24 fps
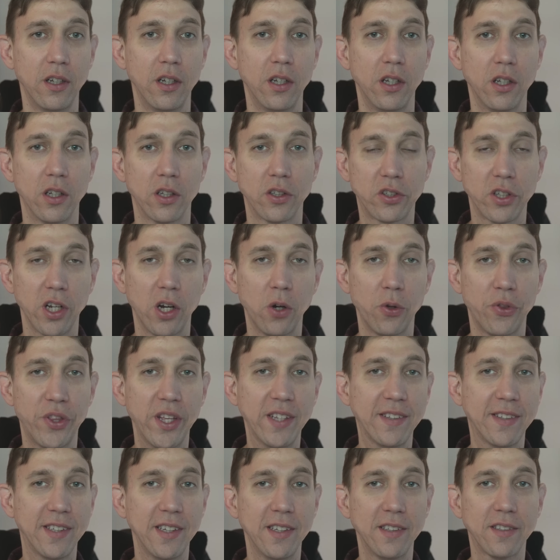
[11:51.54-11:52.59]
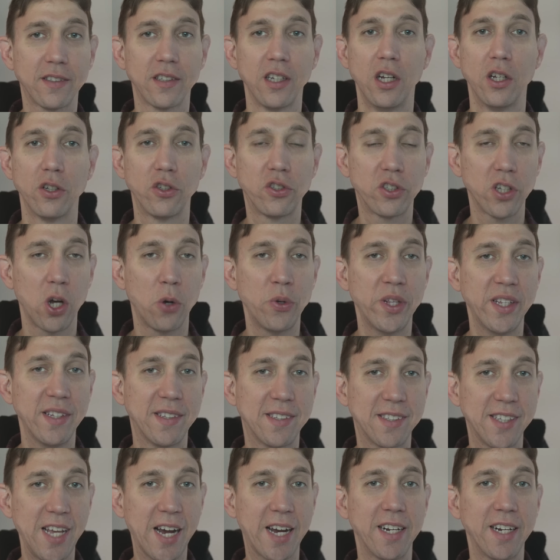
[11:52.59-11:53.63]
So this is Sony's second